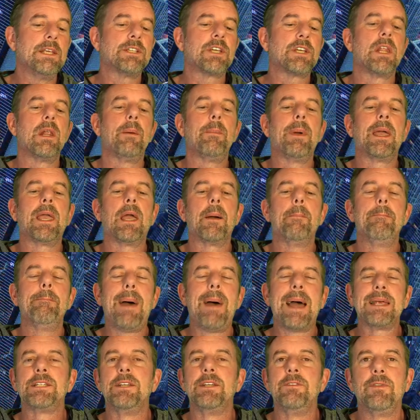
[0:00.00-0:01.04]
to make a
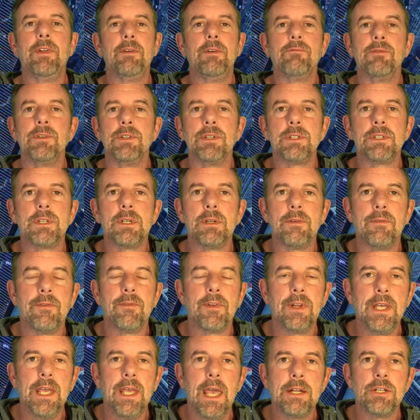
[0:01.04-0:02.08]
massive difference for
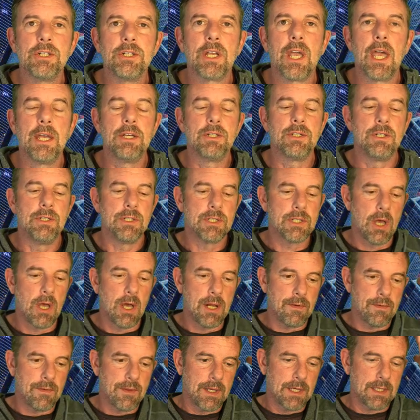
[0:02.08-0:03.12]
the education side
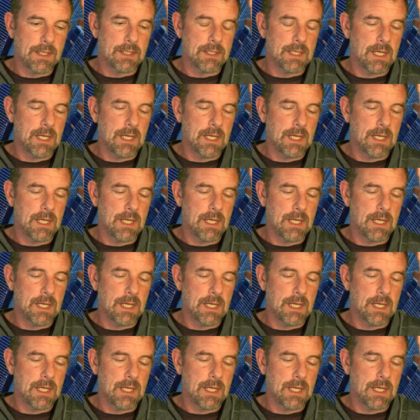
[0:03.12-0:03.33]
of things.